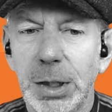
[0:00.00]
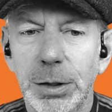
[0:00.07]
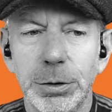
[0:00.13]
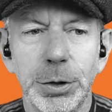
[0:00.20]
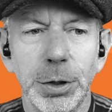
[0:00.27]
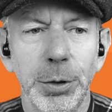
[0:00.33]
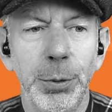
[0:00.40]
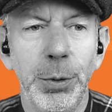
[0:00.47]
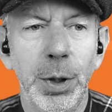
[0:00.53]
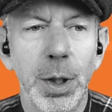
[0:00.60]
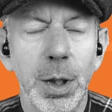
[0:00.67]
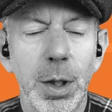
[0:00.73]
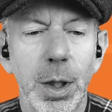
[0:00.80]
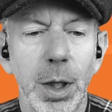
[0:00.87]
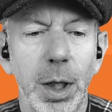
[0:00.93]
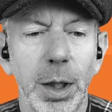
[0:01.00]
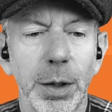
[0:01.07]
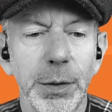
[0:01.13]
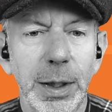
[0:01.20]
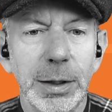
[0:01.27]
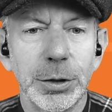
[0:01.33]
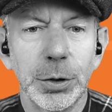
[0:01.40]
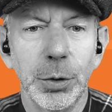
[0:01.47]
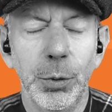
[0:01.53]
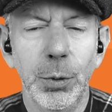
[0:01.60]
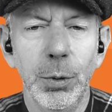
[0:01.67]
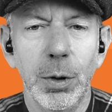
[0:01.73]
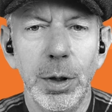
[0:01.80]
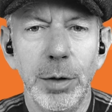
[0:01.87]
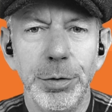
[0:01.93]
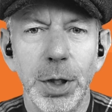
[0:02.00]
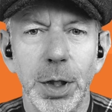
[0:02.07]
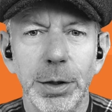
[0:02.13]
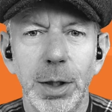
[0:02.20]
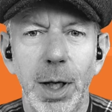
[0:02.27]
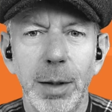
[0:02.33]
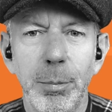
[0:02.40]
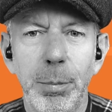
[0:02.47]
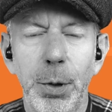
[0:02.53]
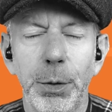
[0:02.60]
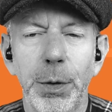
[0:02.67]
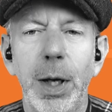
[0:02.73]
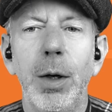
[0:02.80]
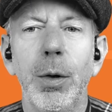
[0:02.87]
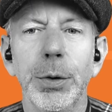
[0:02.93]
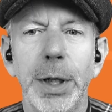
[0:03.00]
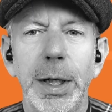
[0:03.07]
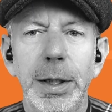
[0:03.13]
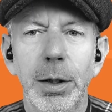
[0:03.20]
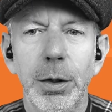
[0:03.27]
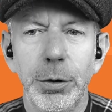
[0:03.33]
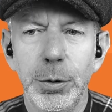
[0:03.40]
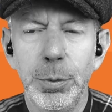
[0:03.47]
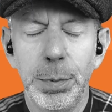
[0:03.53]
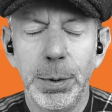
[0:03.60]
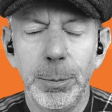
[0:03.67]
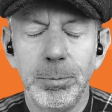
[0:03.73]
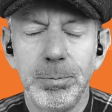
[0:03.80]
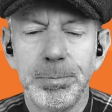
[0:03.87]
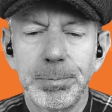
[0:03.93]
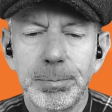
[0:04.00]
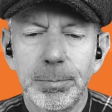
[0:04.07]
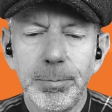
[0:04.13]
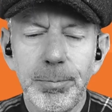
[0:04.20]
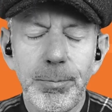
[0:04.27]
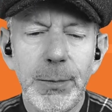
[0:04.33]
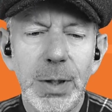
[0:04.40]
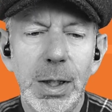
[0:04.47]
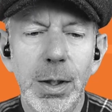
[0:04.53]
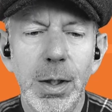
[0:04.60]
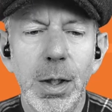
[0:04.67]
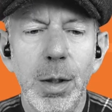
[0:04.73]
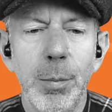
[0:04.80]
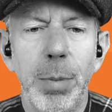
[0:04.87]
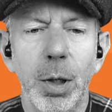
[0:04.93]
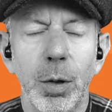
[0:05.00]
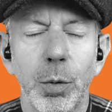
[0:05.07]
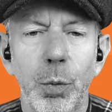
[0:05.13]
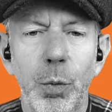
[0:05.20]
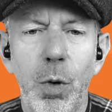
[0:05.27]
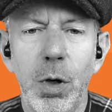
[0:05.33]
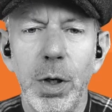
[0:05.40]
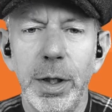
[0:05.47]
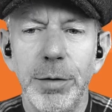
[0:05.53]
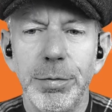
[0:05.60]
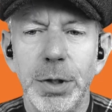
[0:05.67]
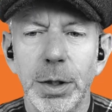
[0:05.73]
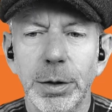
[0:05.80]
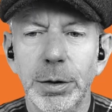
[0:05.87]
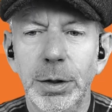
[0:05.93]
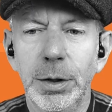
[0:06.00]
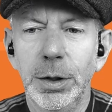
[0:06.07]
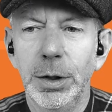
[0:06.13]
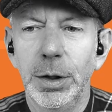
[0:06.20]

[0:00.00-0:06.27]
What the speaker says: So that's all I've done, and put that on a loop. But what I have done